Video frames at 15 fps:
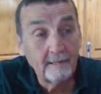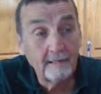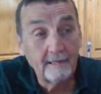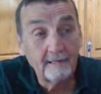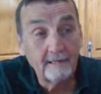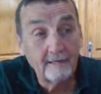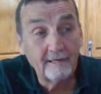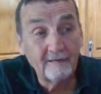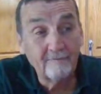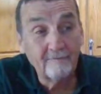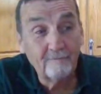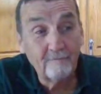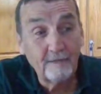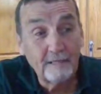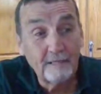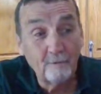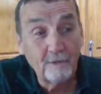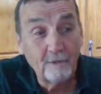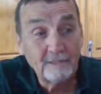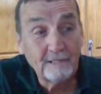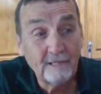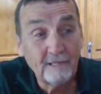If it
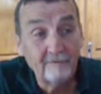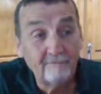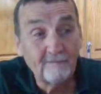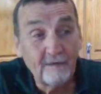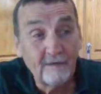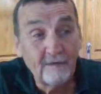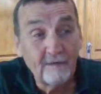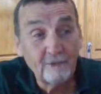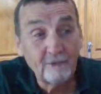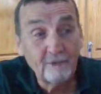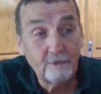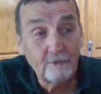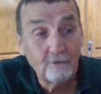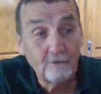wasn't of value to